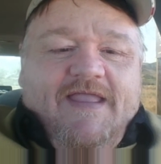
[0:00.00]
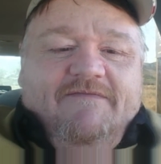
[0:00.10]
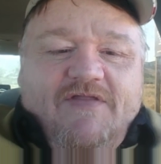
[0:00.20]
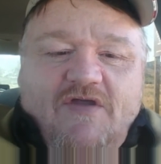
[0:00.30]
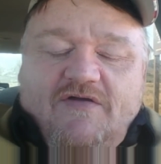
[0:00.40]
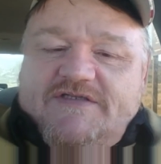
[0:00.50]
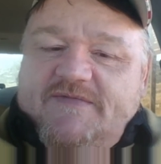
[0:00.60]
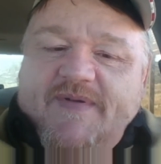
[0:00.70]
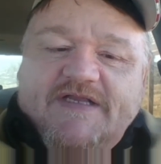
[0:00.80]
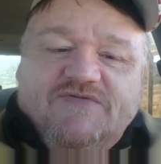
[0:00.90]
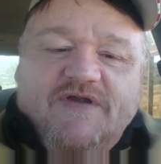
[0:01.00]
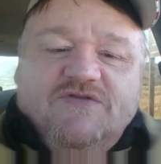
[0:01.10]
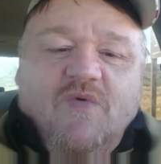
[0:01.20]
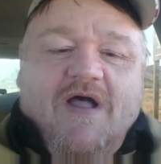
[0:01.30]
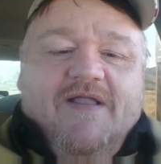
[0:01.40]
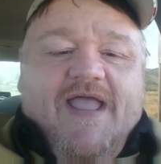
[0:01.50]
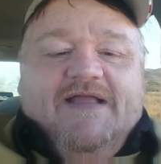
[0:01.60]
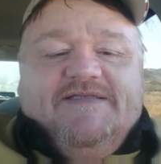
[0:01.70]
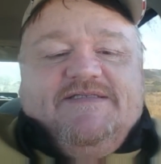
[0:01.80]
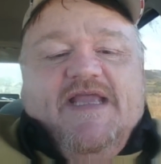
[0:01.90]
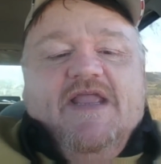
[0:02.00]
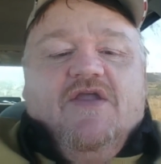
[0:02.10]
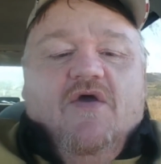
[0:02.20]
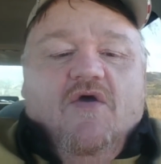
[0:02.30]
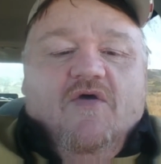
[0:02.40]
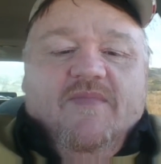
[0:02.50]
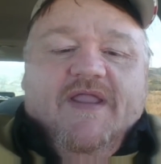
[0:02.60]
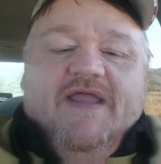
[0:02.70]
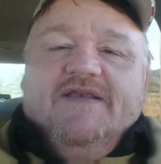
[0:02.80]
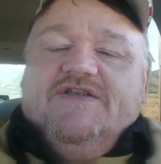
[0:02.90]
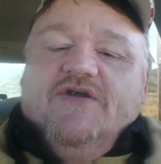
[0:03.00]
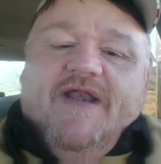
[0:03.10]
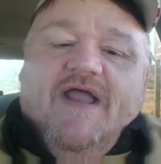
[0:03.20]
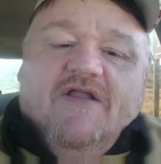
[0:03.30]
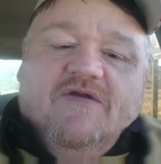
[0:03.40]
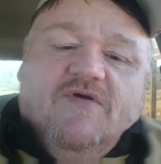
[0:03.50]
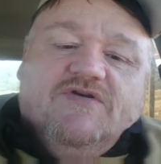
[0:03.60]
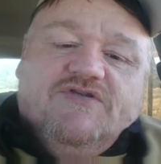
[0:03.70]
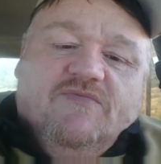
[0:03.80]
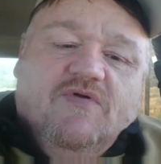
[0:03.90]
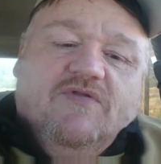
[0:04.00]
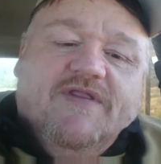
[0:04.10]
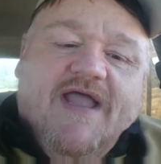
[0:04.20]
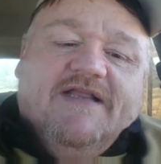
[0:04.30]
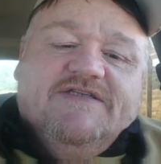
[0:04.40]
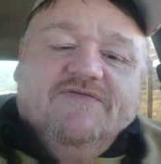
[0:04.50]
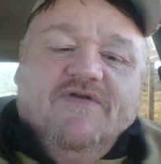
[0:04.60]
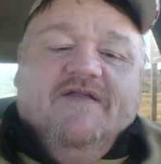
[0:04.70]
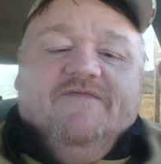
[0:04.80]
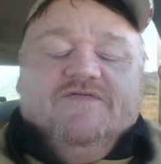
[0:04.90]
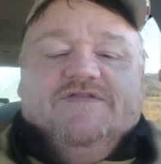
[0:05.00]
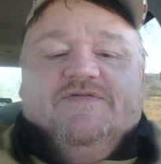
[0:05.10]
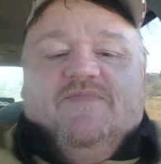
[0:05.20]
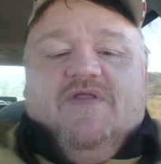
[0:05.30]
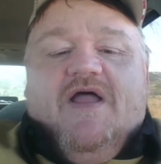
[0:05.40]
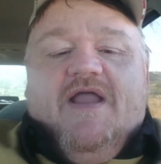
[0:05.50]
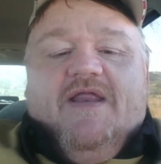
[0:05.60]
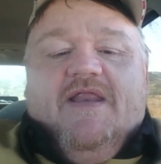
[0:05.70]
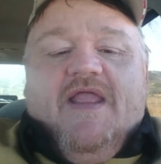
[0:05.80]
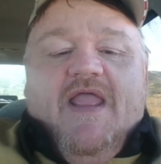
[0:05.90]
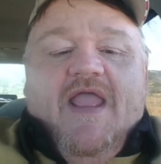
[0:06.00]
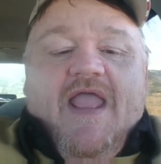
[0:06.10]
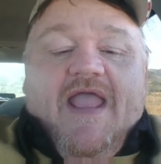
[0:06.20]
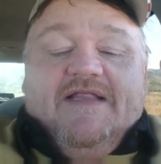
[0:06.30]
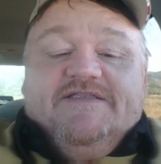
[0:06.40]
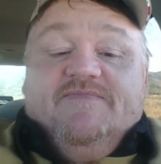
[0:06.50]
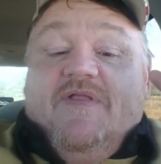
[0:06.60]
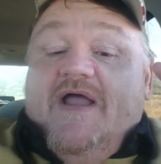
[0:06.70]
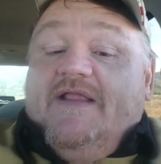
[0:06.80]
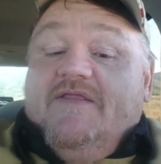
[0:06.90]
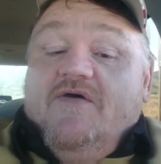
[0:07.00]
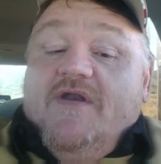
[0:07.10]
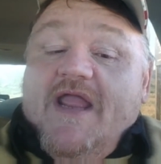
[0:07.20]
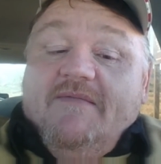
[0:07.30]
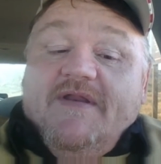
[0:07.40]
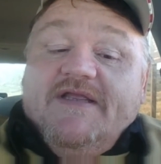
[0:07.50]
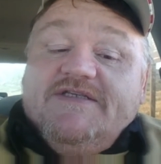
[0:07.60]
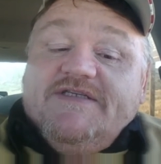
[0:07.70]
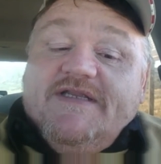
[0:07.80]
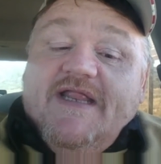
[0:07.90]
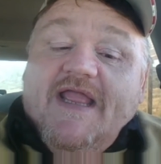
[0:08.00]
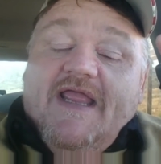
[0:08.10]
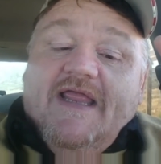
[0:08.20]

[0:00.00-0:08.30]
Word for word: even though as a bench rest Wildcat, Sako began turning out commercial bolt action rifles, supplying and supplying loaded ammunition